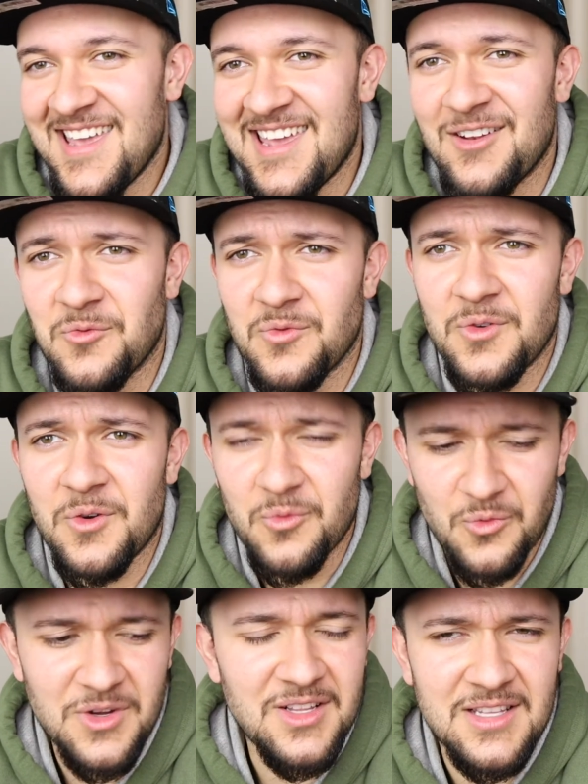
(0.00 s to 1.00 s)
And
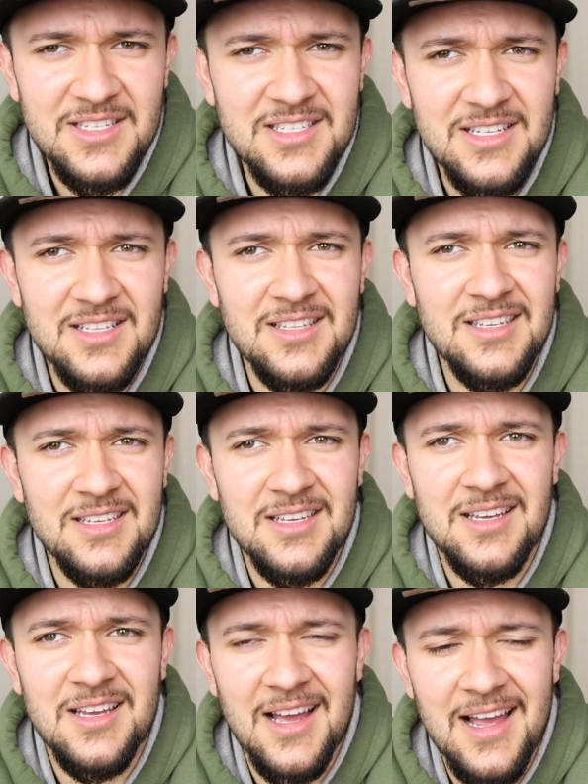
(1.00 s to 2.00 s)
realistically,
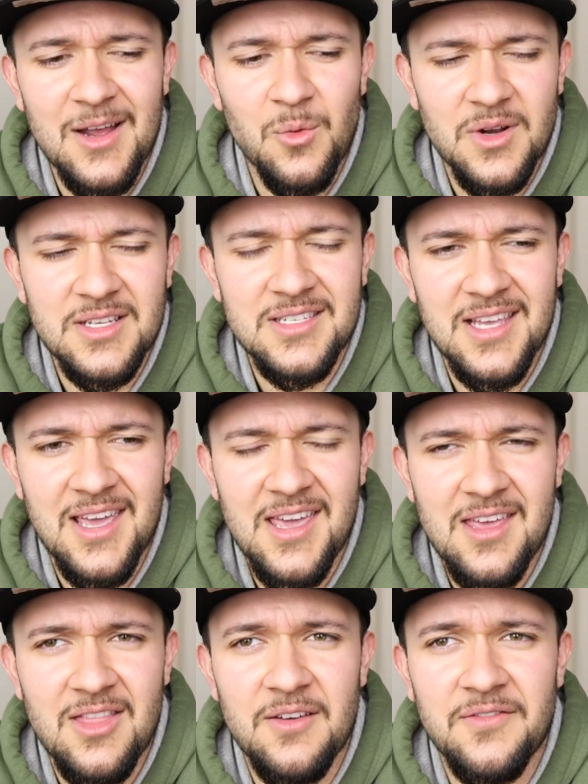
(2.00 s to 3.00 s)
I want to
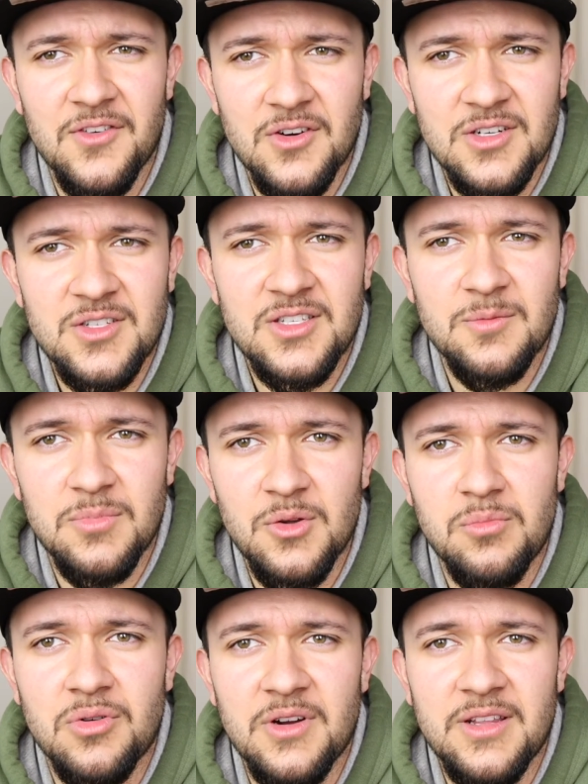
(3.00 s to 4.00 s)
say the first
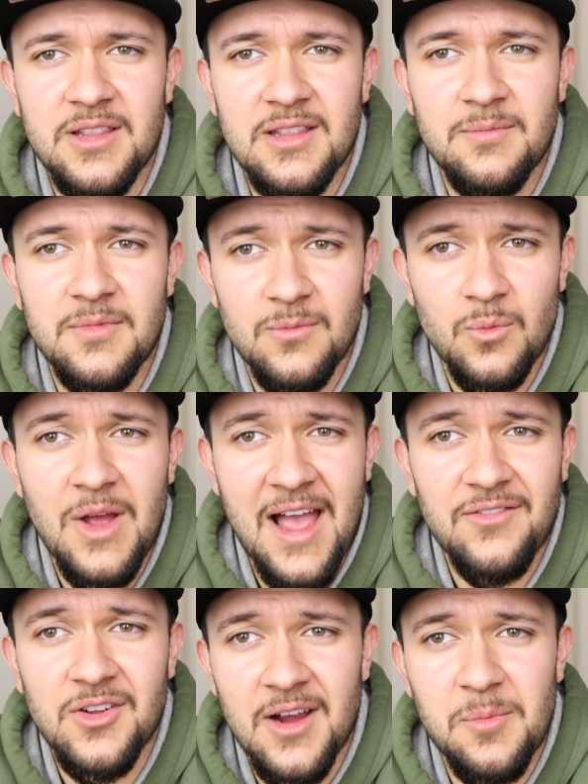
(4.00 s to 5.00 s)
blueprint
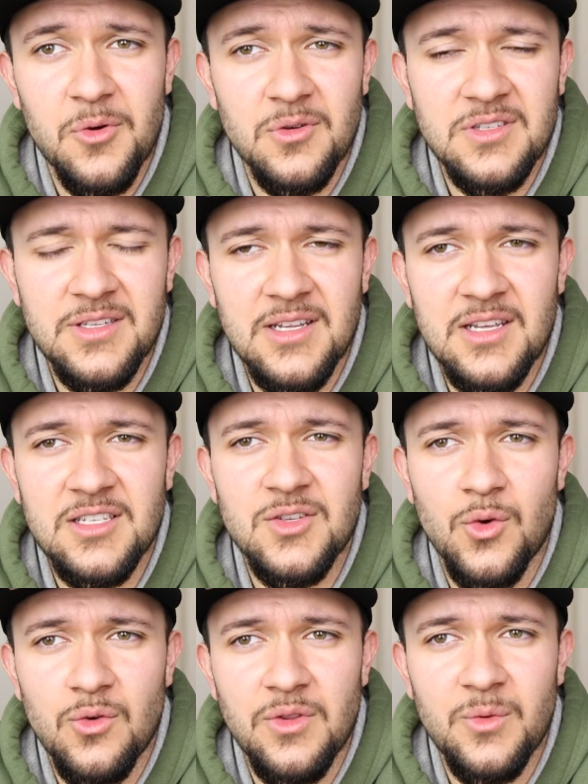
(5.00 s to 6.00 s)
after I posted it
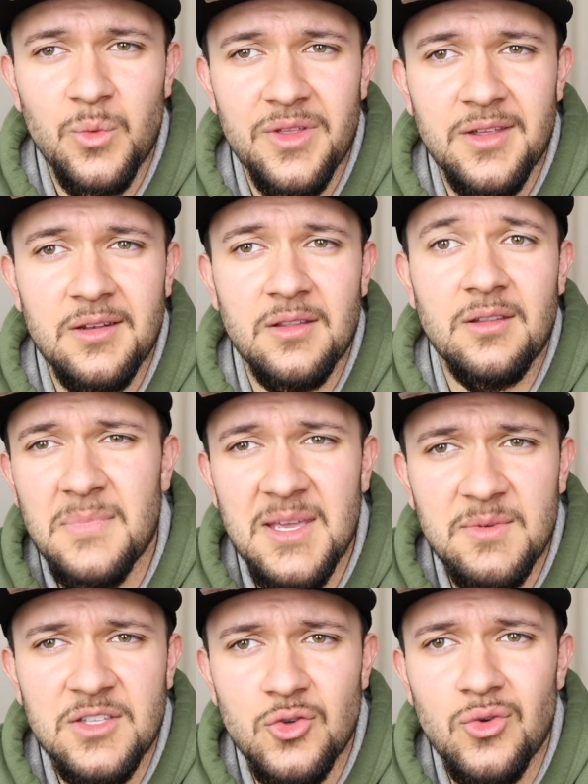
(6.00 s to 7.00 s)
sold within
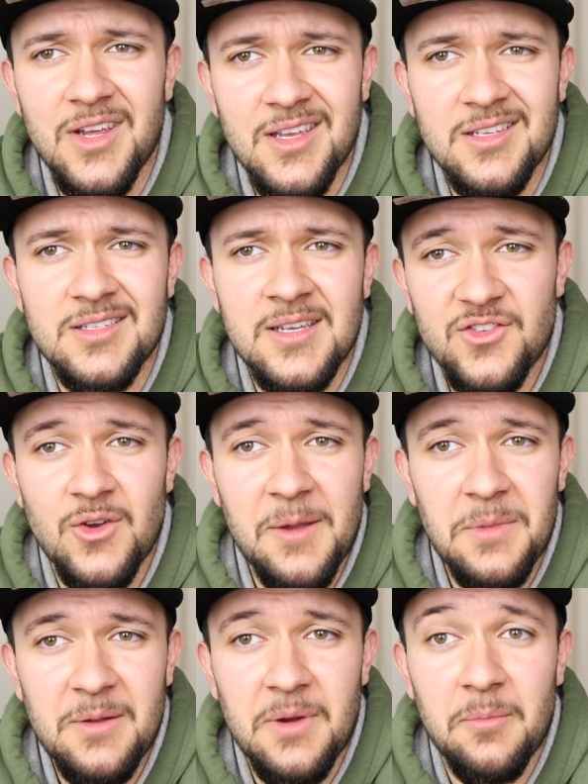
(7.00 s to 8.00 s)
maybe 2 days. So I
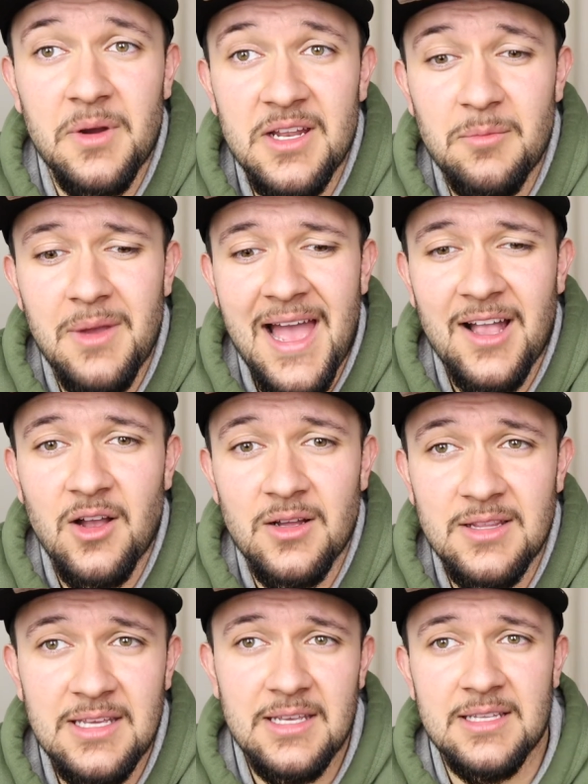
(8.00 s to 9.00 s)
made my money back
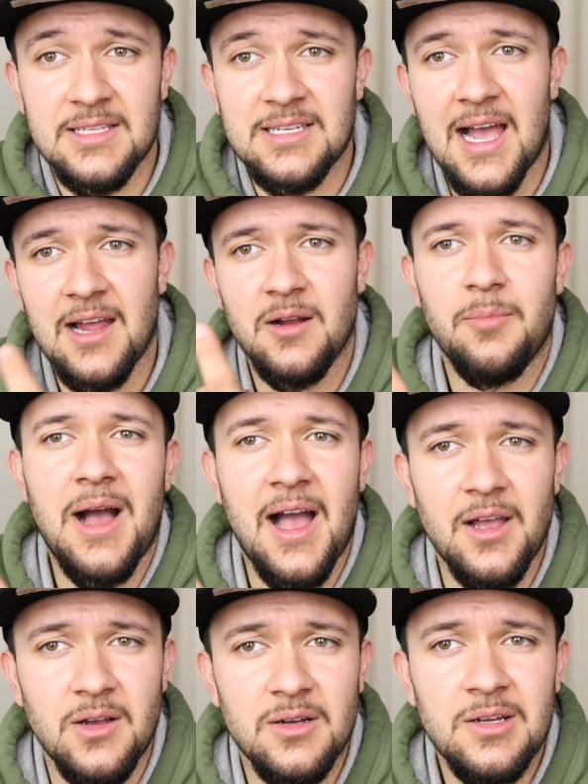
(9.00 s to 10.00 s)
on the entire
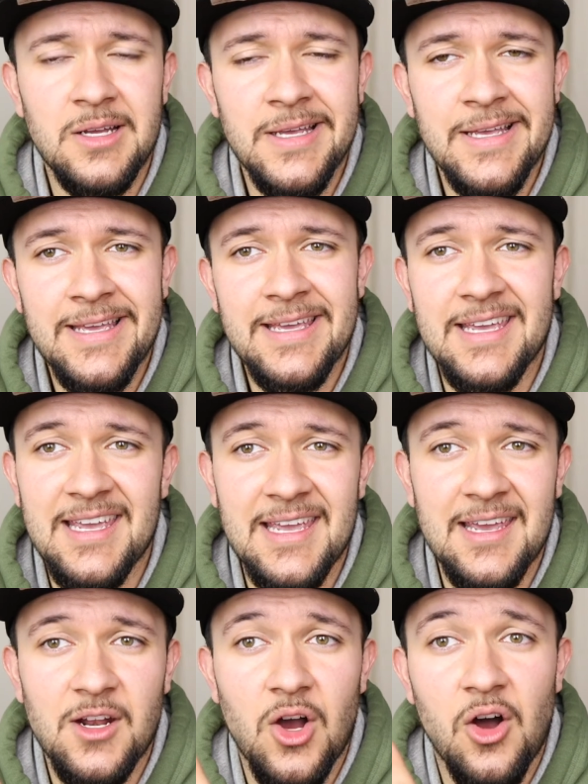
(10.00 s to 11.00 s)
pile
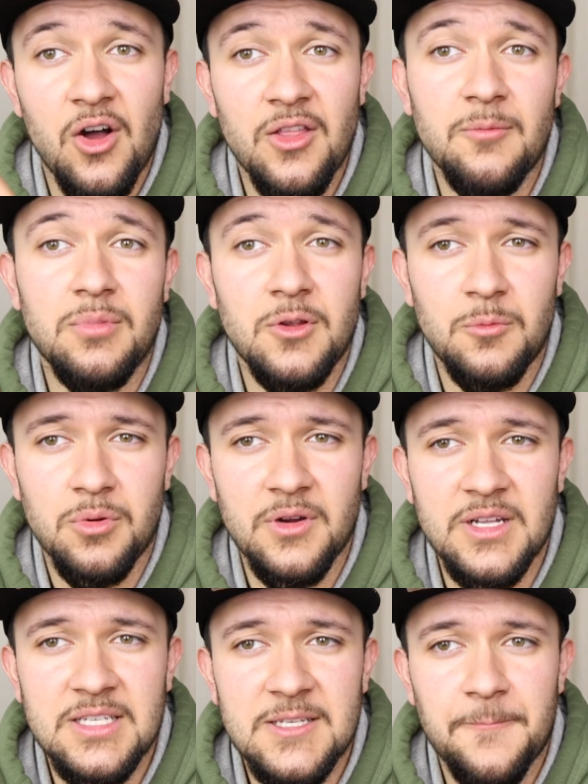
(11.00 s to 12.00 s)
and all the
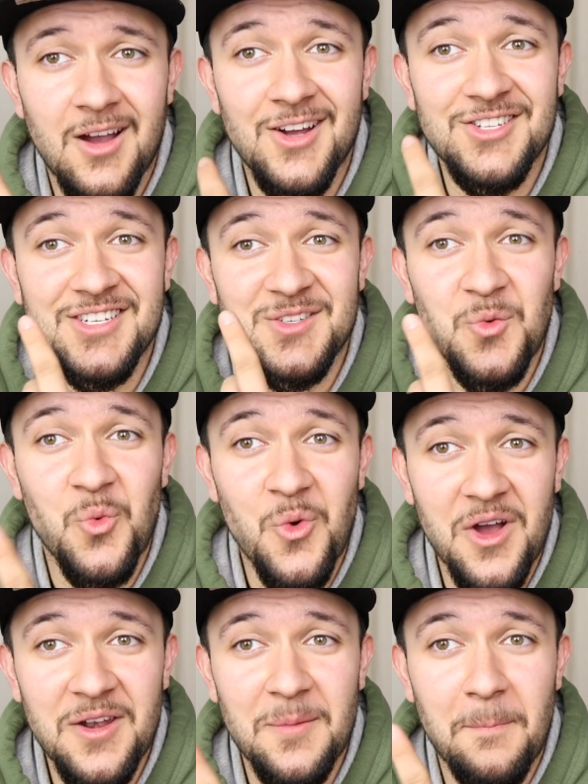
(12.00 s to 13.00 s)
blueprints on just
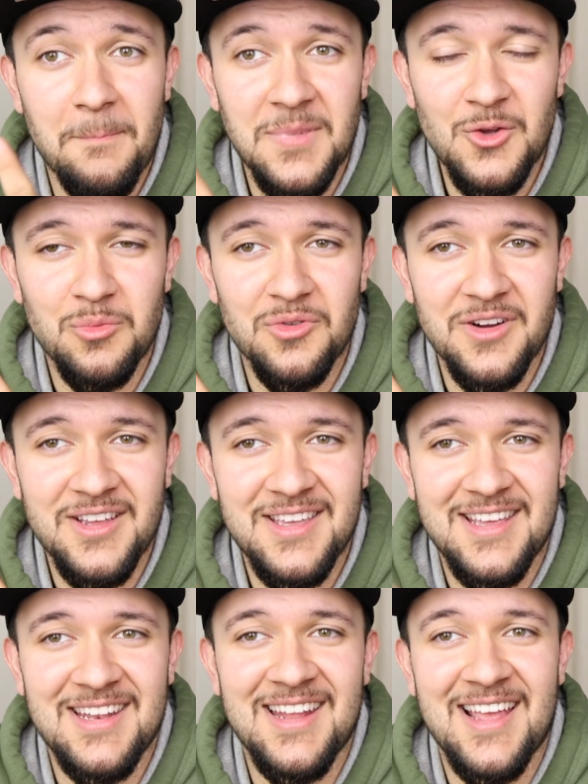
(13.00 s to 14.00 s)
one blueprint.
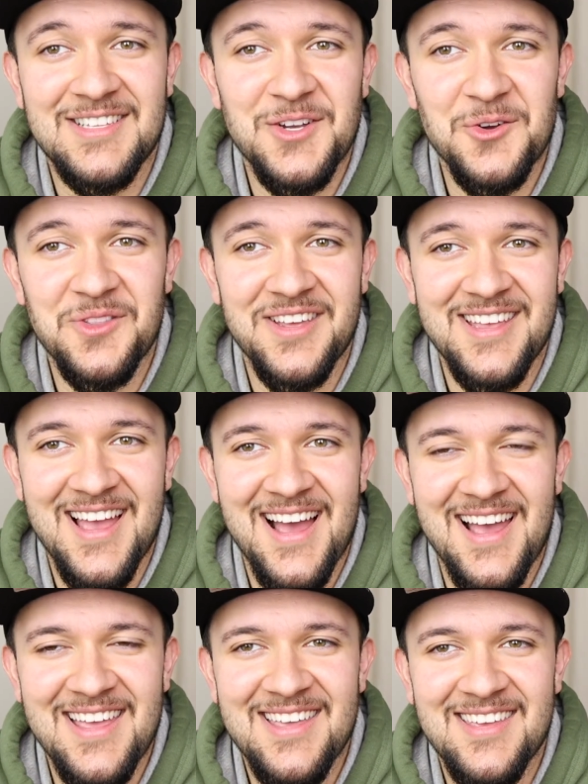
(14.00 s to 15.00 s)
And I told the
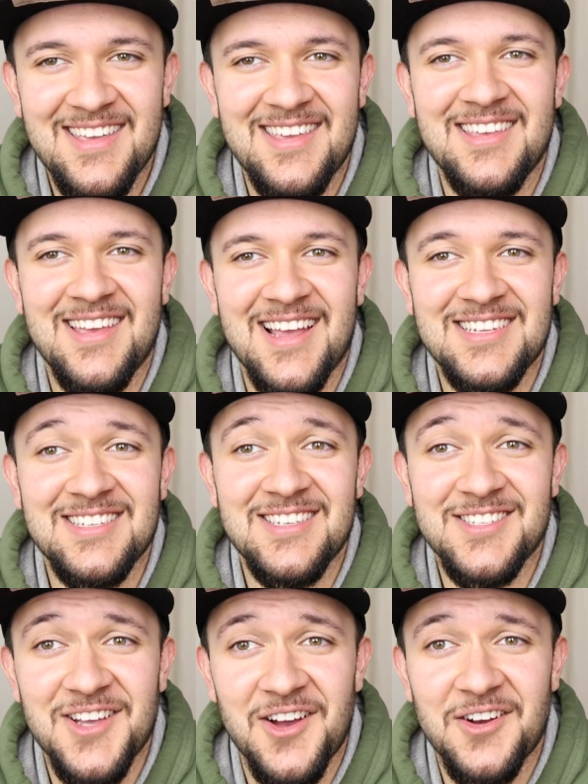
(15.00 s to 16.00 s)
guy, he actually
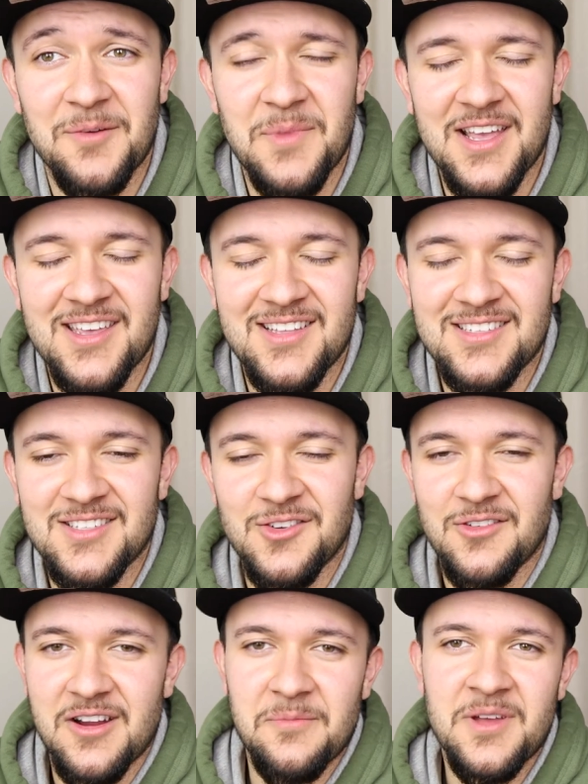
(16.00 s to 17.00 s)
saw it on my
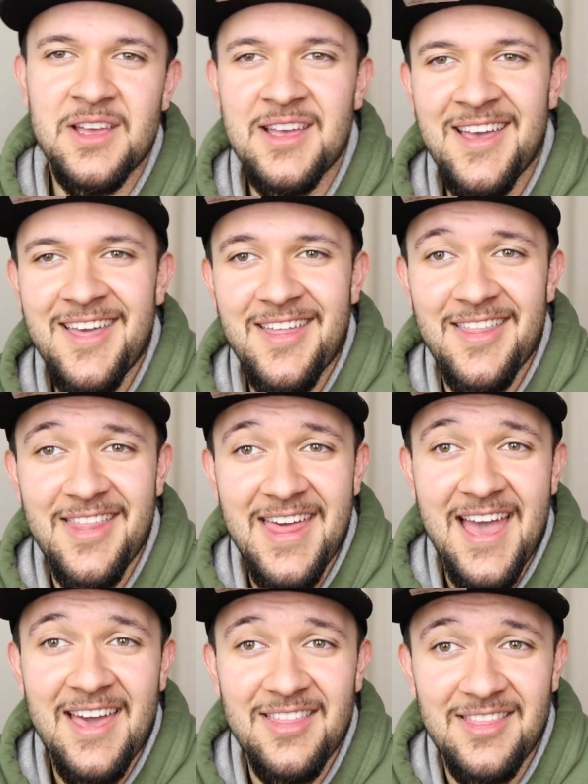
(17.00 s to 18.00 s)
Instagram,
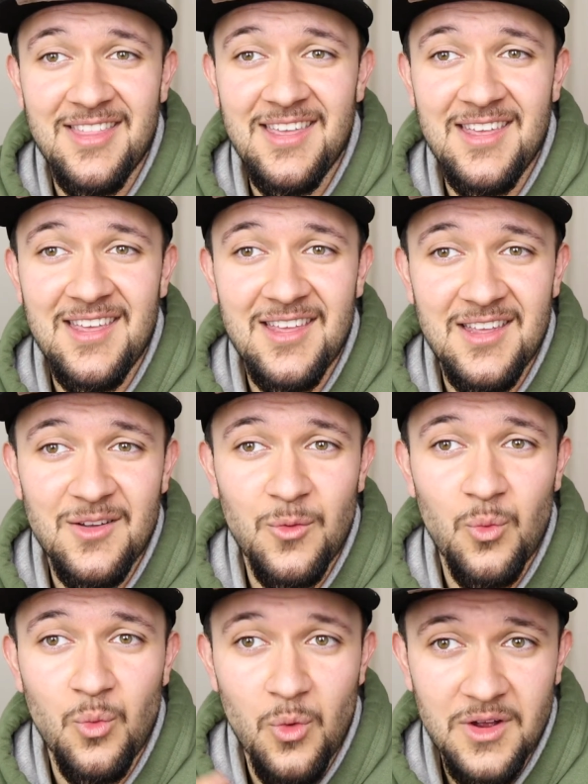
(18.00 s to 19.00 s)
that the
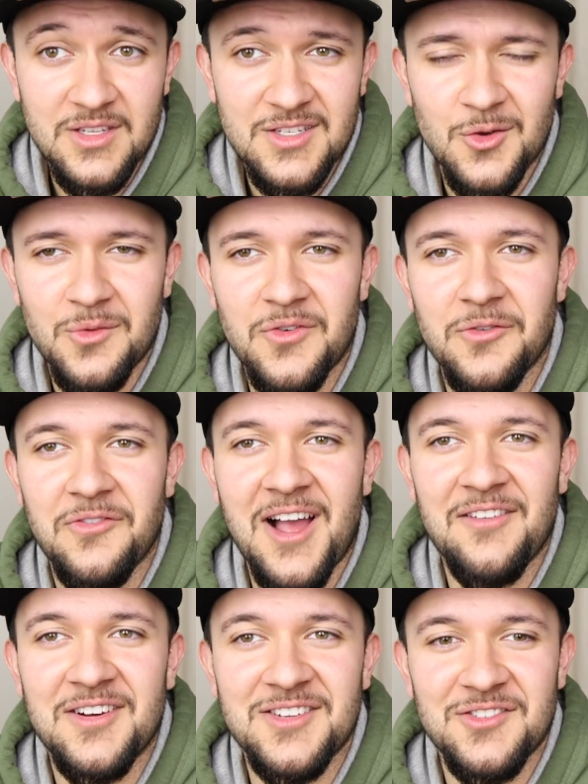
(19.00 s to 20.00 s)
one sold for
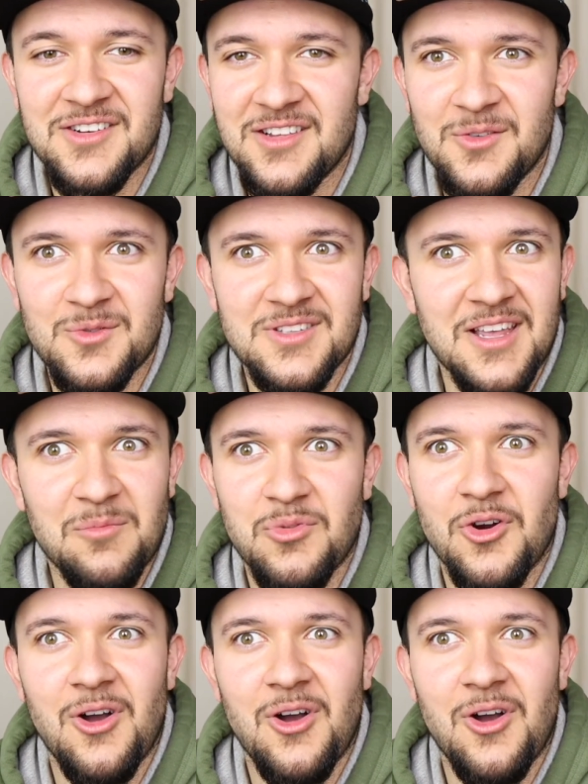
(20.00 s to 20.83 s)
$500, and he was like, bro,